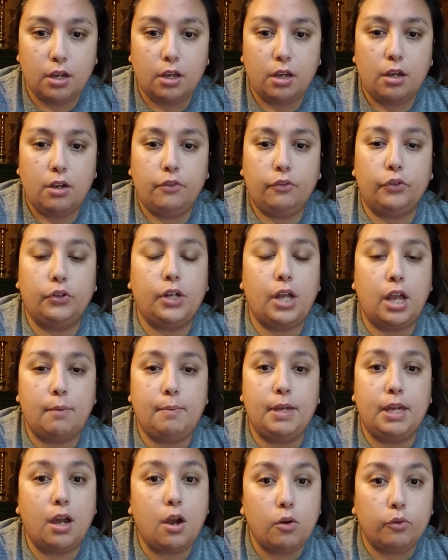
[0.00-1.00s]
for
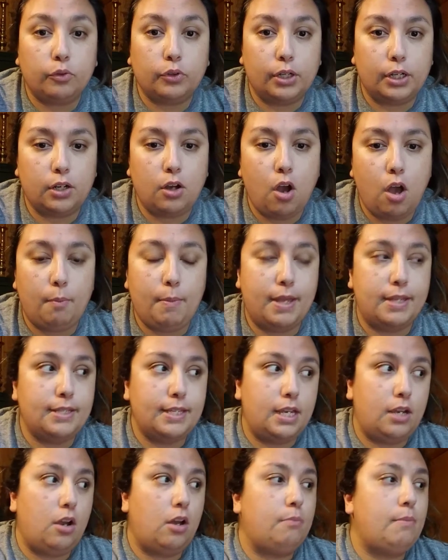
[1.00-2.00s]
coming over and
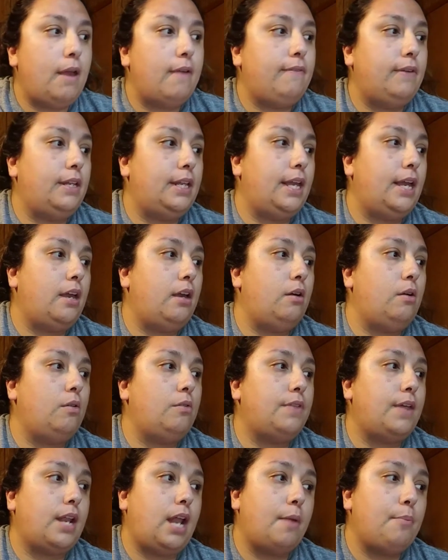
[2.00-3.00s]
commenting on my
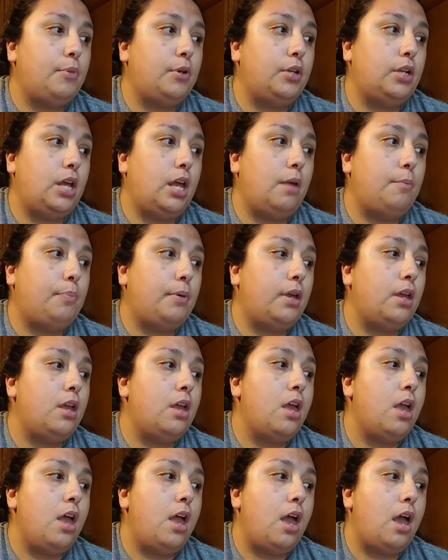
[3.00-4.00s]
video that I put up
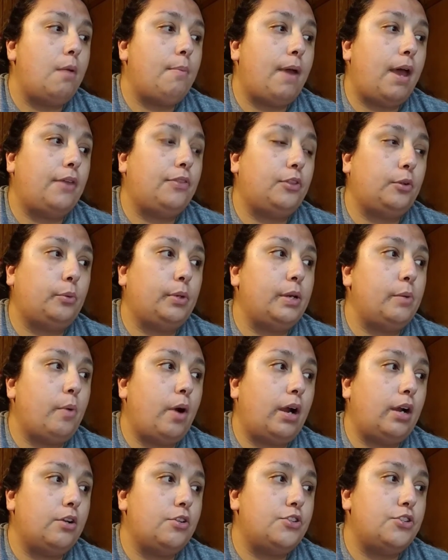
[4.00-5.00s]
about the
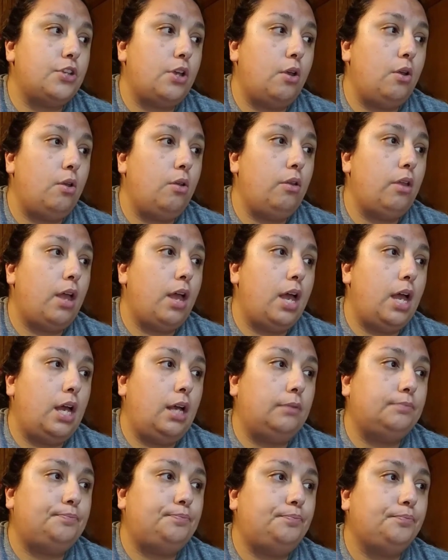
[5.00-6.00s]
rewired soul.
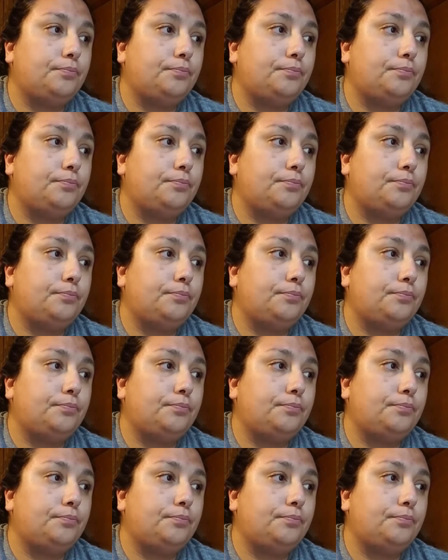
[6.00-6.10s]
I